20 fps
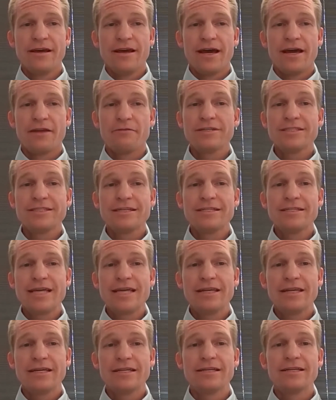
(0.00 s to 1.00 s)
and was
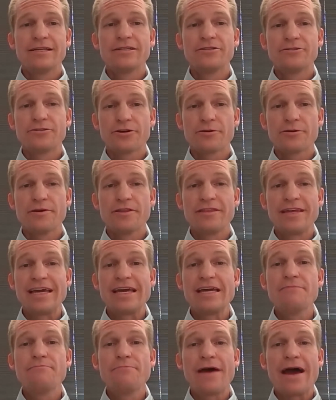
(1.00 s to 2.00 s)
intended to determine the
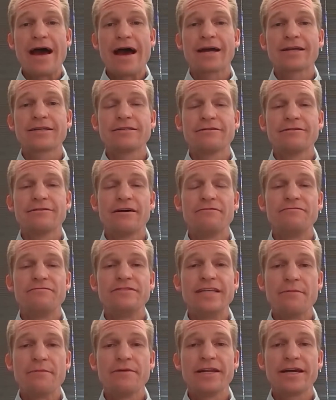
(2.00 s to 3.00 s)
impact of
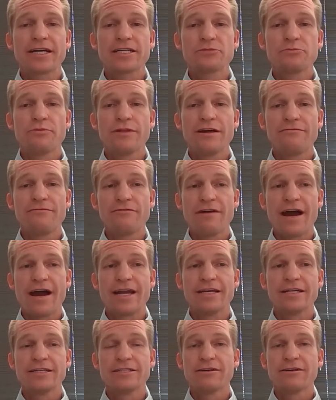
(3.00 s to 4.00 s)
Demodex
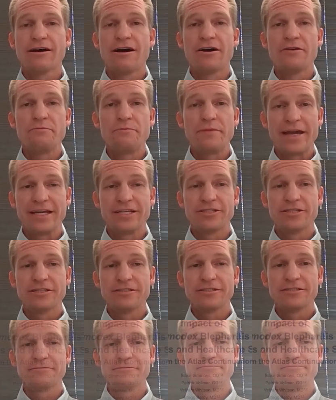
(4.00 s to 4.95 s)
blepharitis on patients.